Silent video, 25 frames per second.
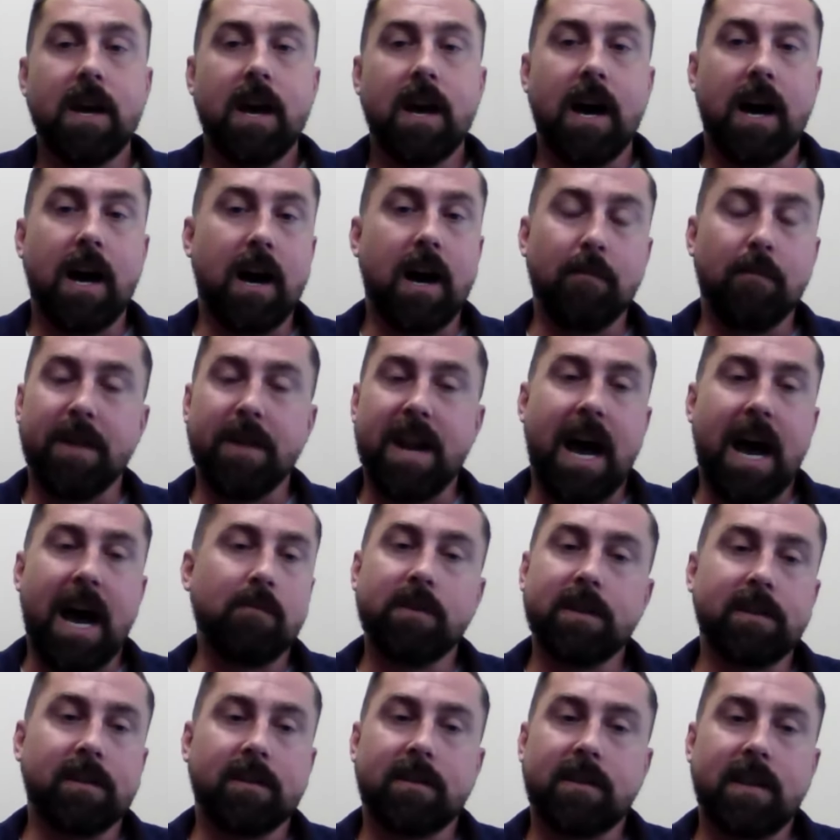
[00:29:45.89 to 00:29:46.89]
But I
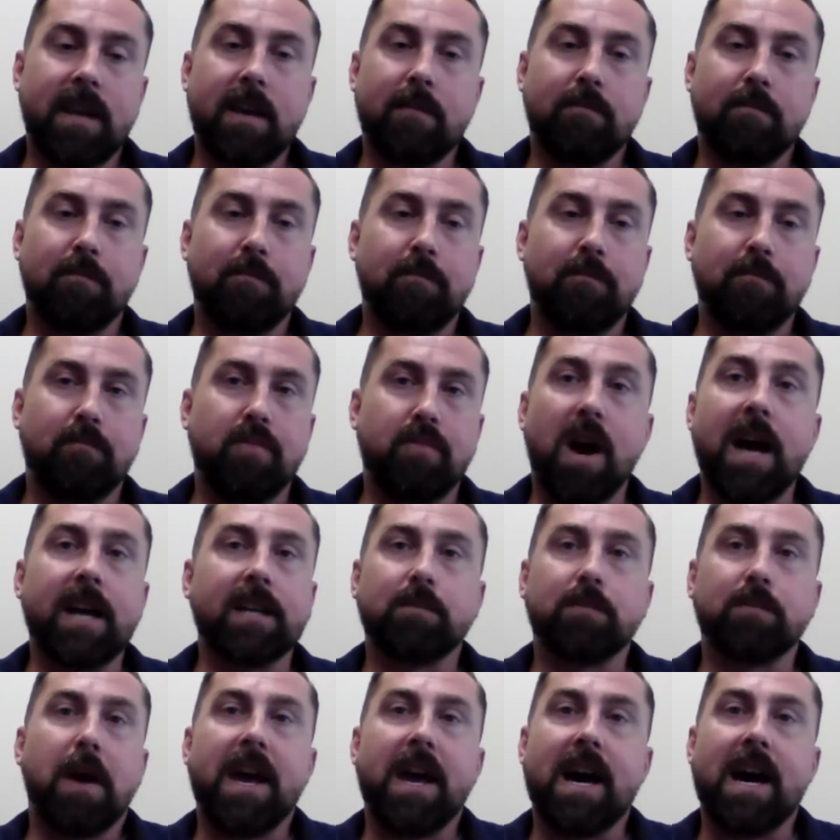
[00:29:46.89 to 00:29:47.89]
wouldn't say prize
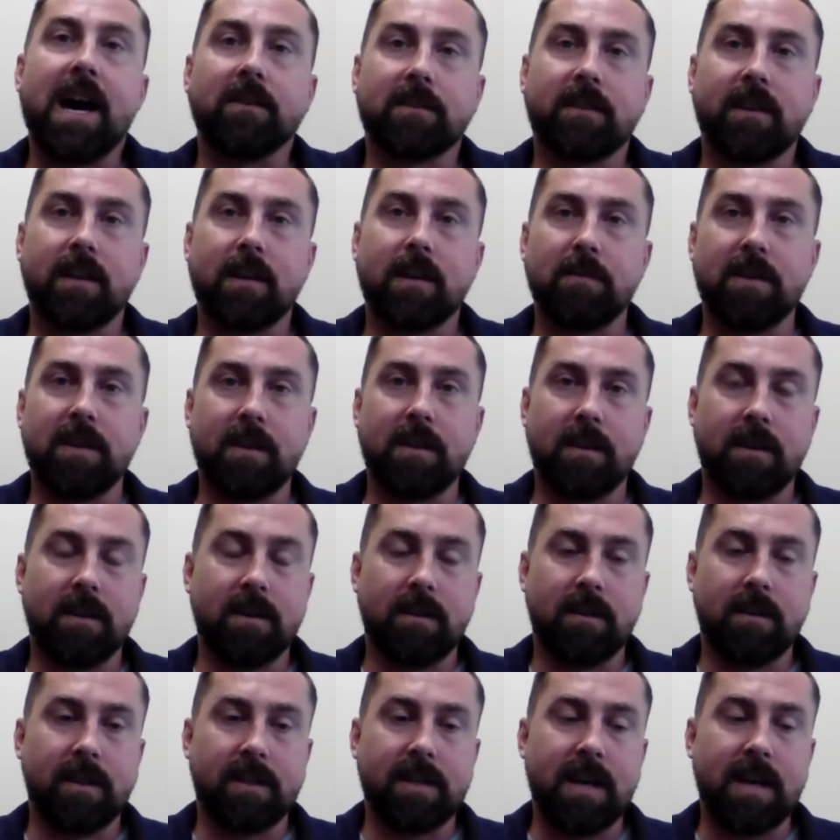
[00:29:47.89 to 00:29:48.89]
payout is going to be
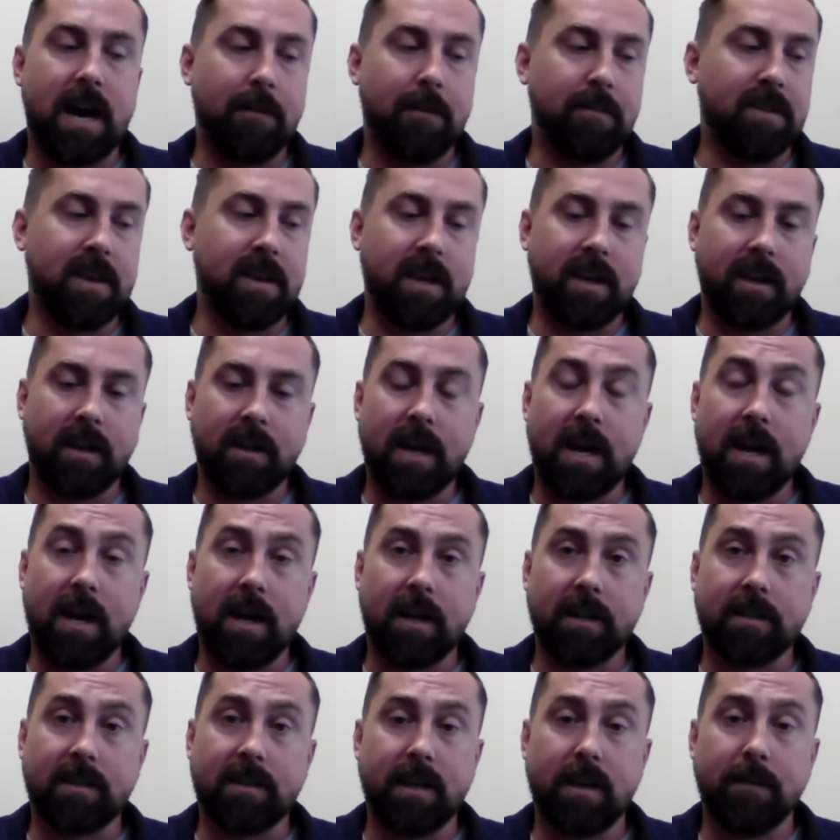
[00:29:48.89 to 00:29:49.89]
the top thing,
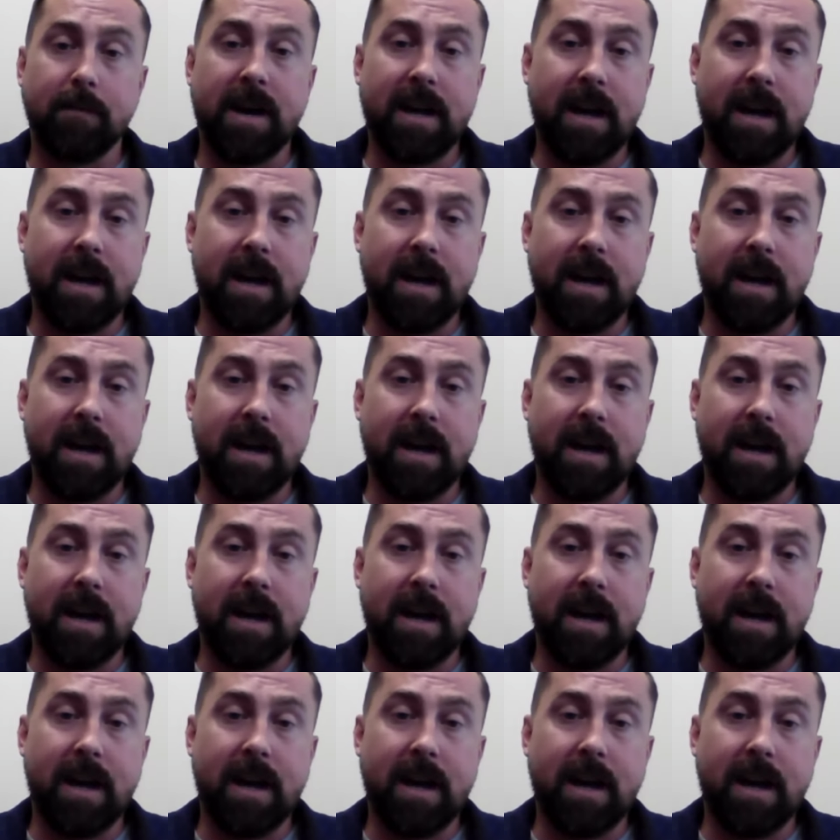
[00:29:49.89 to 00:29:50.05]
Tim.